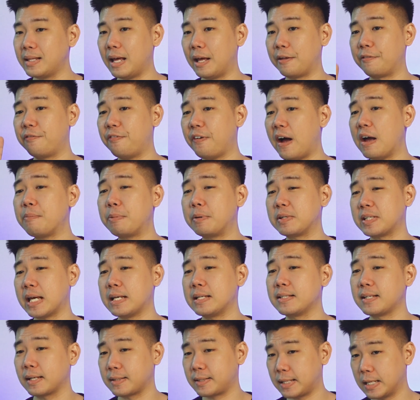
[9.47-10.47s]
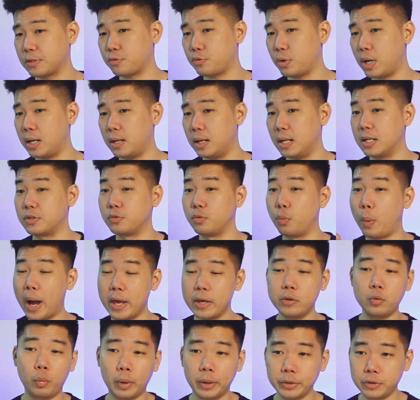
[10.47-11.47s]
That 5% success rate is where
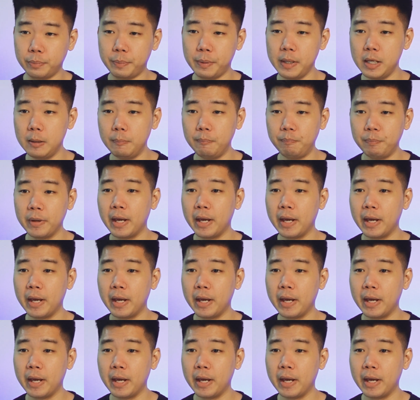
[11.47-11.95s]
you want to be,